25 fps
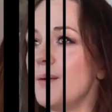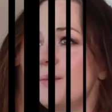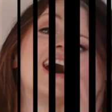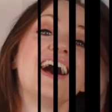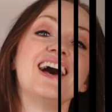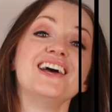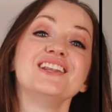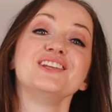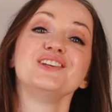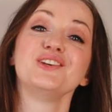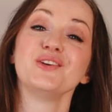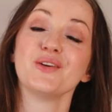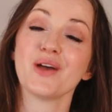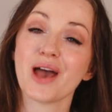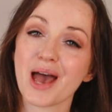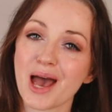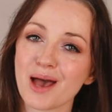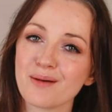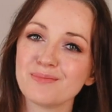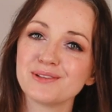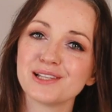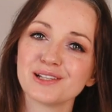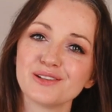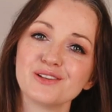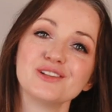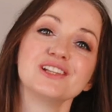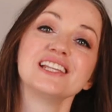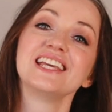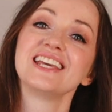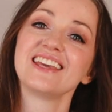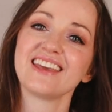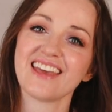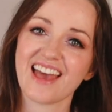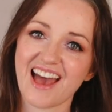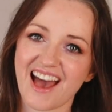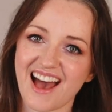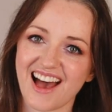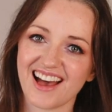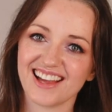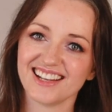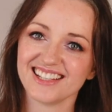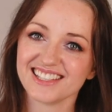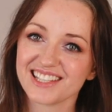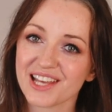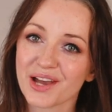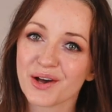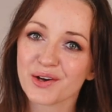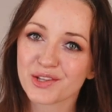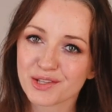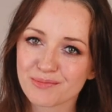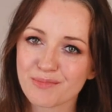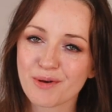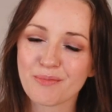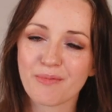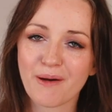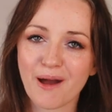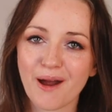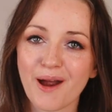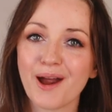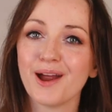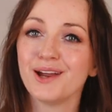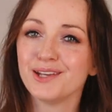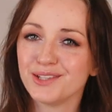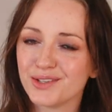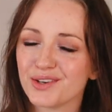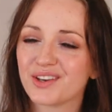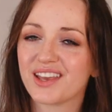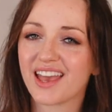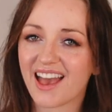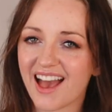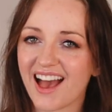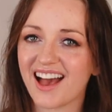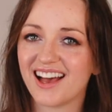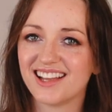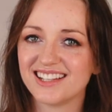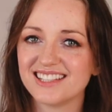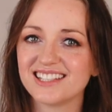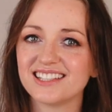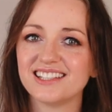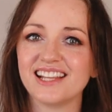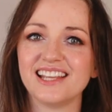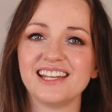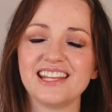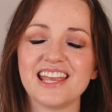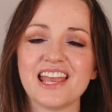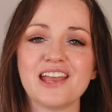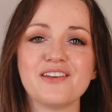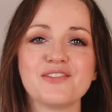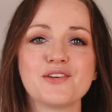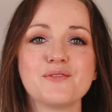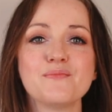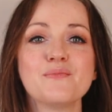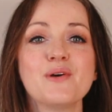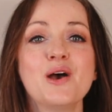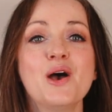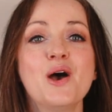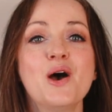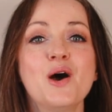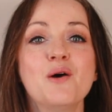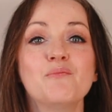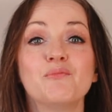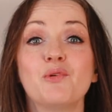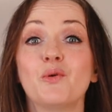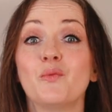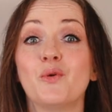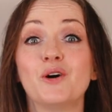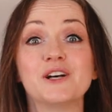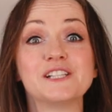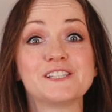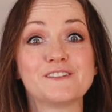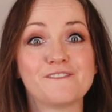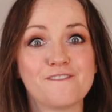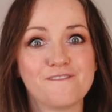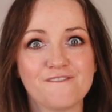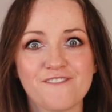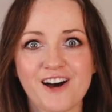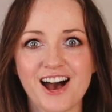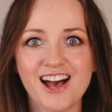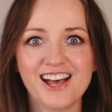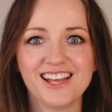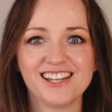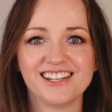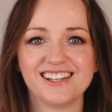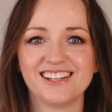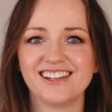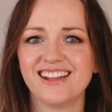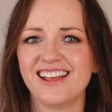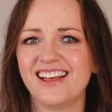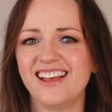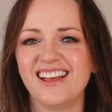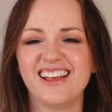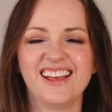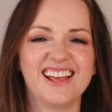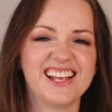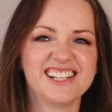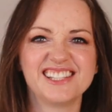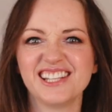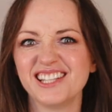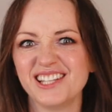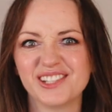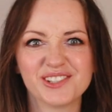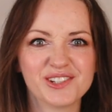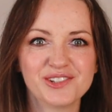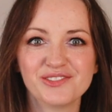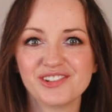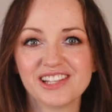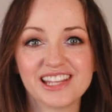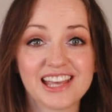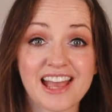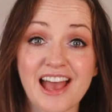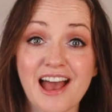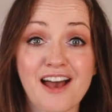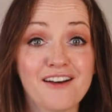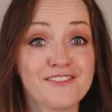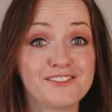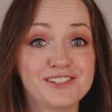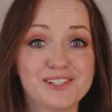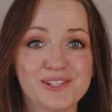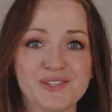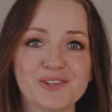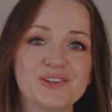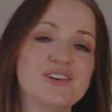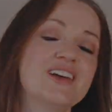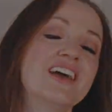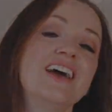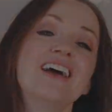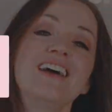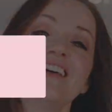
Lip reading: And you absolutely can tell them apart. You can delineate them. But what's fun is that you don't really have to.